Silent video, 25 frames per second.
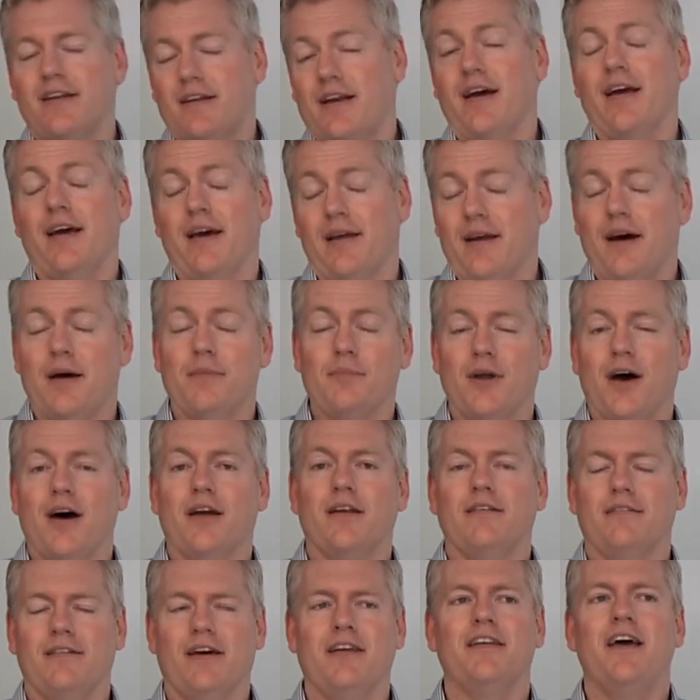And, I, and I'm
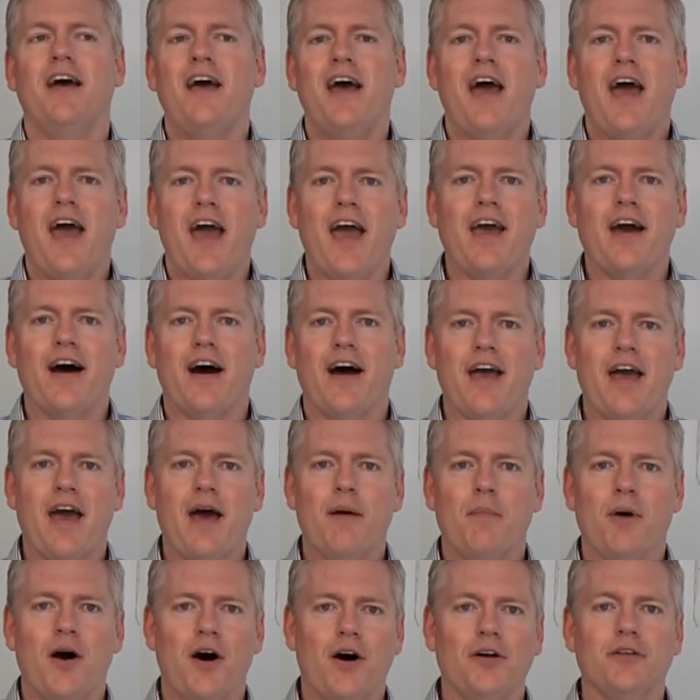not an AI,
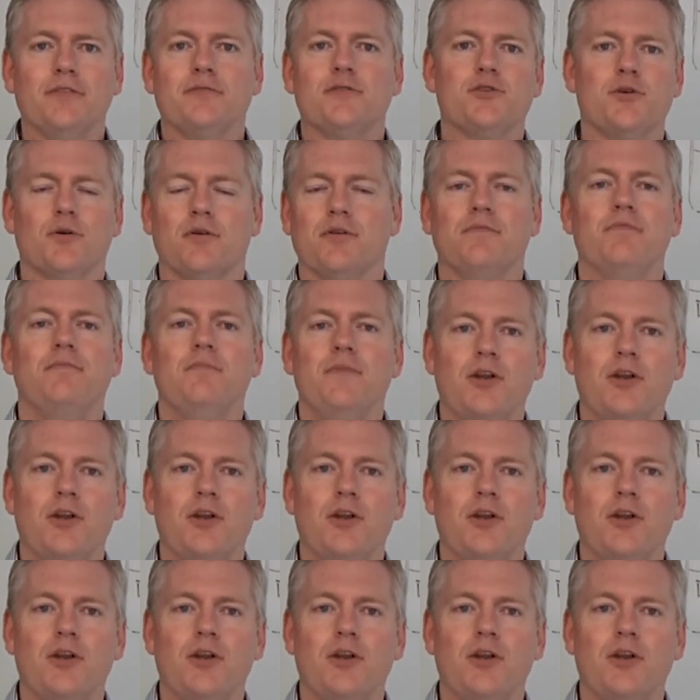ML sort of,